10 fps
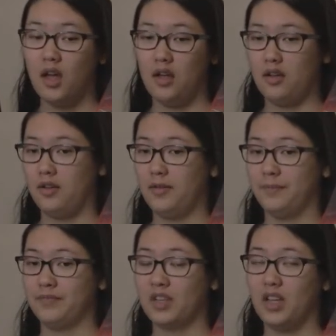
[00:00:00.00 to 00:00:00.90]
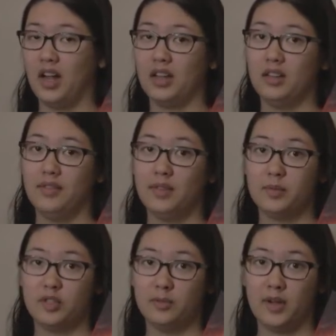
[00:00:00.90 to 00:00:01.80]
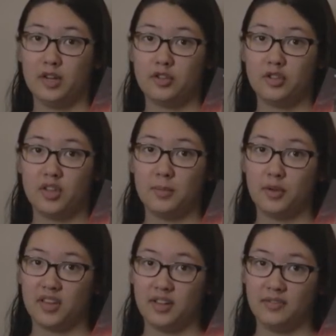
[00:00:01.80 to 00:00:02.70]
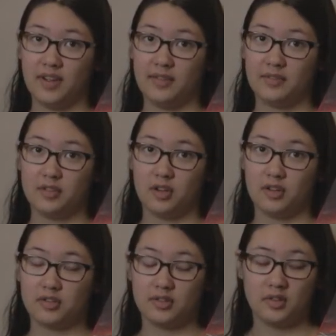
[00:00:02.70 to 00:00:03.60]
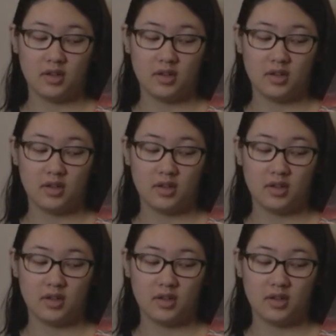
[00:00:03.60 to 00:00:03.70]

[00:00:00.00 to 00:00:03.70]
I love them so much. They both have 5 stars.